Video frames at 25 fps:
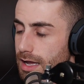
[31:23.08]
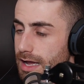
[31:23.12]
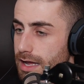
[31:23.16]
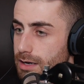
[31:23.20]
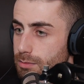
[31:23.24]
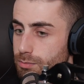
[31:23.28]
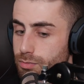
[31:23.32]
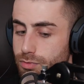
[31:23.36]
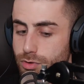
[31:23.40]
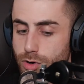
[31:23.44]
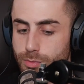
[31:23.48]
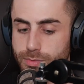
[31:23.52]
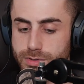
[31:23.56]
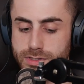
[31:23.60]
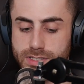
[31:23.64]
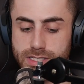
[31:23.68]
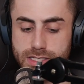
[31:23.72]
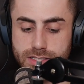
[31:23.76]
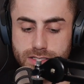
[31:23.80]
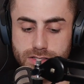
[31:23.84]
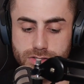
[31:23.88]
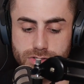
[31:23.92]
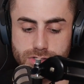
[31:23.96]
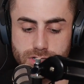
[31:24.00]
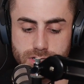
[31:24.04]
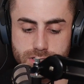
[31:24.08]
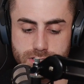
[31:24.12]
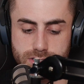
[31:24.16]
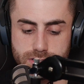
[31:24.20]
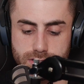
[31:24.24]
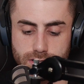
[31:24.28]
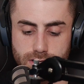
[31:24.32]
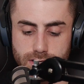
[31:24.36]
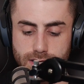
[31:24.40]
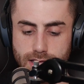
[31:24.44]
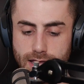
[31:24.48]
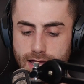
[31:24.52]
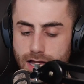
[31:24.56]
And property isn't
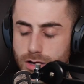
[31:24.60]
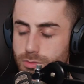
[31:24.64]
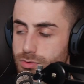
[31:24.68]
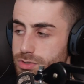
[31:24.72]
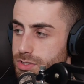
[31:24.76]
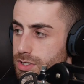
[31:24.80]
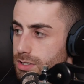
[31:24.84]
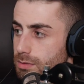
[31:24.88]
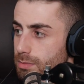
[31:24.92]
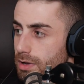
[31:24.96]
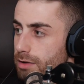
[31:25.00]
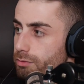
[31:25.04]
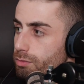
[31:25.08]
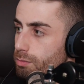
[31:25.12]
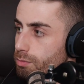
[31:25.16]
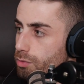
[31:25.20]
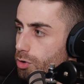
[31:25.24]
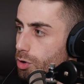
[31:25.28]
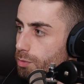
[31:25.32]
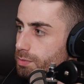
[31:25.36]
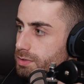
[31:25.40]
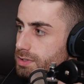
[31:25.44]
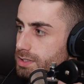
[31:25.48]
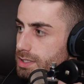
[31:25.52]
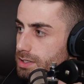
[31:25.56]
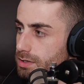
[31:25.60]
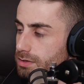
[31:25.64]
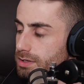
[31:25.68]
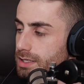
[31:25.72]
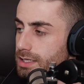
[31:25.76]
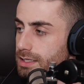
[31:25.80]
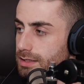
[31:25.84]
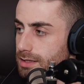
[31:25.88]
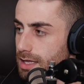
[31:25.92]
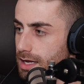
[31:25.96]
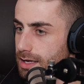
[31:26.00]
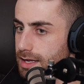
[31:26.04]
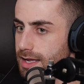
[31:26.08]
just, okay, how much can you make from property? You
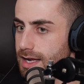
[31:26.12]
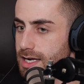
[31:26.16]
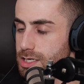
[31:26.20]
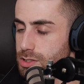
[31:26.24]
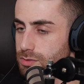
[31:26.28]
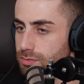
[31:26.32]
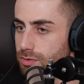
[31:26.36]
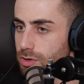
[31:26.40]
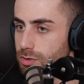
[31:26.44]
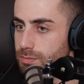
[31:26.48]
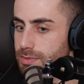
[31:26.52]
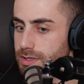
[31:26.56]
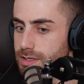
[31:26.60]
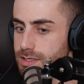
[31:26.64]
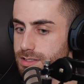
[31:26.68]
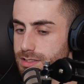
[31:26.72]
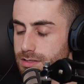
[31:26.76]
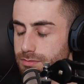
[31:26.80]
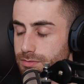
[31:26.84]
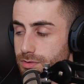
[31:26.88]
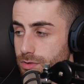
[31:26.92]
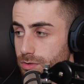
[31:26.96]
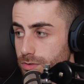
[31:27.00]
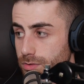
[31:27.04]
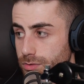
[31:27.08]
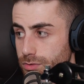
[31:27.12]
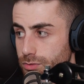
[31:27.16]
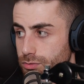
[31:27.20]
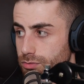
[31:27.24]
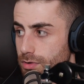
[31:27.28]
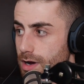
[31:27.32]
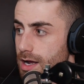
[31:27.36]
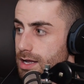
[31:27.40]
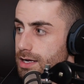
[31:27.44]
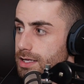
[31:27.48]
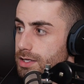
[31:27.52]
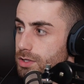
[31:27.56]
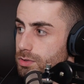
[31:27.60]
need that cash flow, because if you're
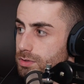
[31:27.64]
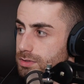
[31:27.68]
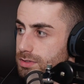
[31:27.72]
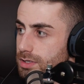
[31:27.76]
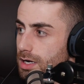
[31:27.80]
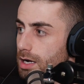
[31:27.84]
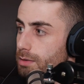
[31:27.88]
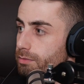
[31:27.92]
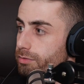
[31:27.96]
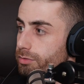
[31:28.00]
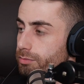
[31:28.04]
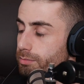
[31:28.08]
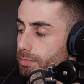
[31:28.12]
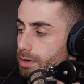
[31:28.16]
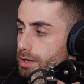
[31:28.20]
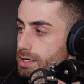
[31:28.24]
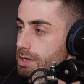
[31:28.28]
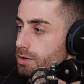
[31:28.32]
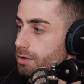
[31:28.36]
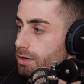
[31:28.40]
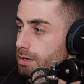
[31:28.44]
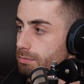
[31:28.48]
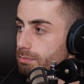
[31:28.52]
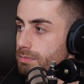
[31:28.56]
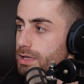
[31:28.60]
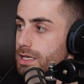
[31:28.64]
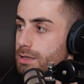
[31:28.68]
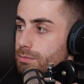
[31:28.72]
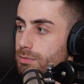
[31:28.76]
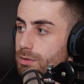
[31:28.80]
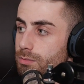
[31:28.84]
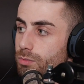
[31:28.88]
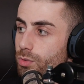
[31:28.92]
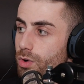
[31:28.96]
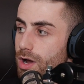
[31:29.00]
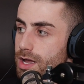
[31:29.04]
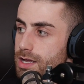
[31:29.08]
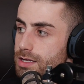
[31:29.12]
trading your time for money on a
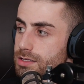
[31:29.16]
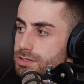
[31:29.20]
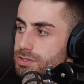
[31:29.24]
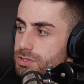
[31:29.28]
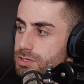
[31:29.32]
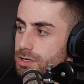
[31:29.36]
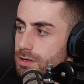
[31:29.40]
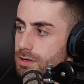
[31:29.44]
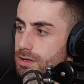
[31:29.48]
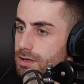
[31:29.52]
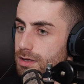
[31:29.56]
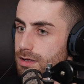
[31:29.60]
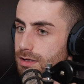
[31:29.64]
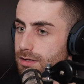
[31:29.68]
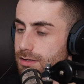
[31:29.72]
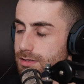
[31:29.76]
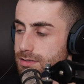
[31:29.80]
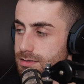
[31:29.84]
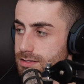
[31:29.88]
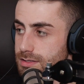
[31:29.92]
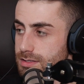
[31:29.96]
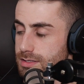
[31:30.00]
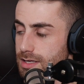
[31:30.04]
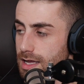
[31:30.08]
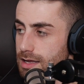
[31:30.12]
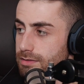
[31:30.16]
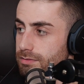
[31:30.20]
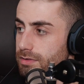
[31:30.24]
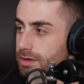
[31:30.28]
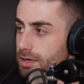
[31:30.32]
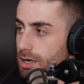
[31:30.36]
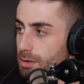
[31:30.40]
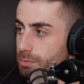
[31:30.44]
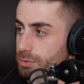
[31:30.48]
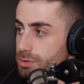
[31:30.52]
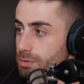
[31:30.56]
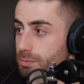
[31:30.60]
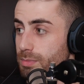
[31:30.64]
minimum wage,
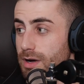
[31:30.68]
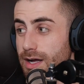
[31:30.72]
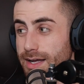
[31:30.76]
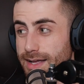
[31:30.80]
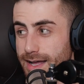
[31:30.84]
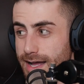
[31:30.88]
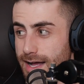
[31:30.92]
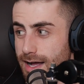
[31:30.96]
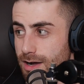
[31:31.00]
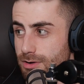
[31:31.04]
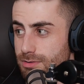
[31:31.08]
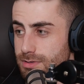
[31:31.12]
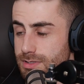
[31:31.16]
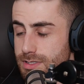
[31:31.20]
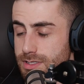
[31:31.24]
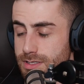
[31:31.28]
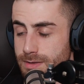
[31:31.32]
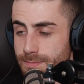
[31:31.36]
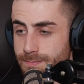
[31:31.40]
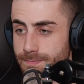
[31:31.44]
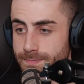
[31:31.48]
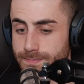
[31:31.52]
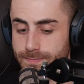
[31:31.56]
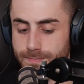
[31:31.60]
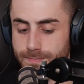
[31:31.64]
saving up to buy a house,